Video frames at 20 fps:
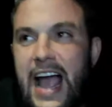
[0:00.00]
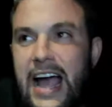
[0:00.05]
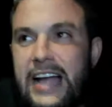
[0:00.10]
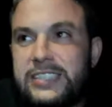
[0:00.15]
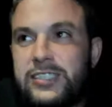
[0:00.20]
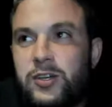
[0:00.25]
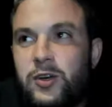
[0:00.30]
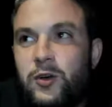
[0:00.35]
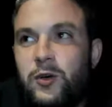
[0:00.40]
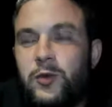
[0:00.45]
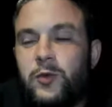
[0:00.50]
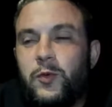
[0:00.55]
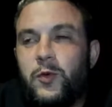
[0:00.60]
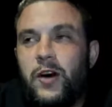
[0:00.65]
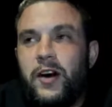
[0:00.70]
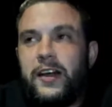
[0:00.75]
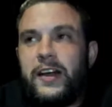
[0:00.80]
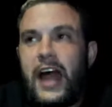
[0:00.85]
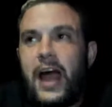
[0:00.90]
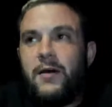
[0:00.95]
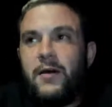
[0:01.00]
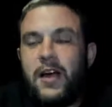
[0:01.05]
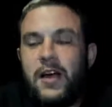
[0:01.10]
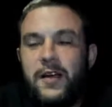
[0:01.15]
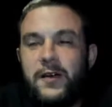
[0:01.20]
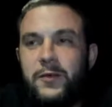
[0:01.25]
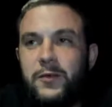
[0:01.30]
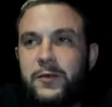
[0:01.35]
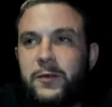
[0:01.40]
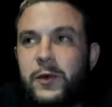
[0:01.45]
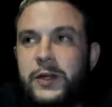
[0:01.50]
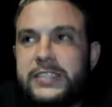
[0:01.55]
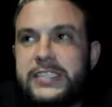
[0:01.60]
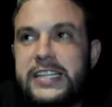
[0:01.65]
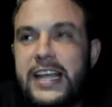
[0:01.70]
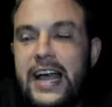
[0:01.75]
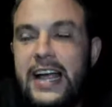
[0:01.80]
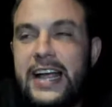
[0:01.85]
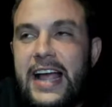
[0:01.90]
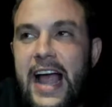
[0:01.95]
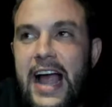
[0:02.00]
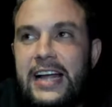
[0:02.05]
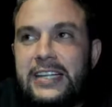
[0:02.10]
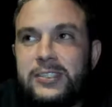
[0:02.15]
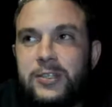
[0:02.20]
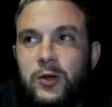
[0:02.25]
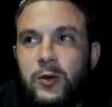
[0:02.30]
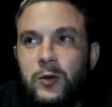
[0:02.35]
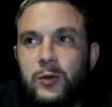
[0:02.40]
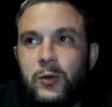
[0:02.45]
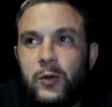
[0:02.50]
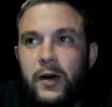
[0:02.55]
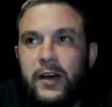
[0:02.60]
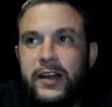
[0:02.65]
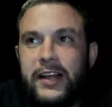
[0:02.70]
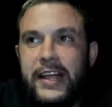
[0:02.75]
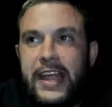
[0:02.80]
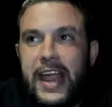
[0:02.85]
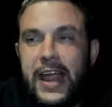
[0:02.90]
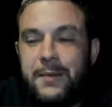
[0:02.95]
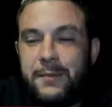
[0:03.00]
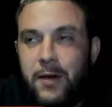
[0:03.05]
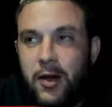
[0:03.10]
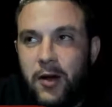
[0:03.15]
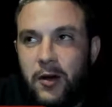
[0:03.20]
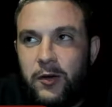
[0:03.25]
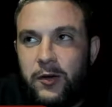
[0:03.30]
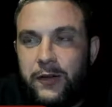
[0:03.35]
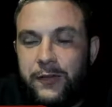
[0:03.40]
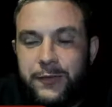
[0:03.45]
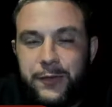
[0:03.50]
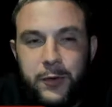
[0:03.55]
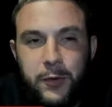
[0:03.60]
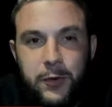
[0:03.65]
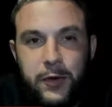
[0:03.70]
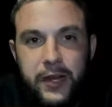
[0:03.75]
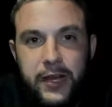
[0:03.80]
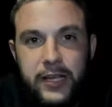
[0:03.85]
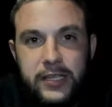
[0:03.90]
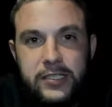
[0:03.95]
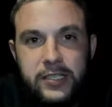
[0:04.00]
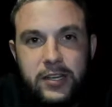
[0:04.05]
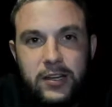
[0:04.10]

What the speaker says: Cartoon one. What's that cartoon one? It came out a few years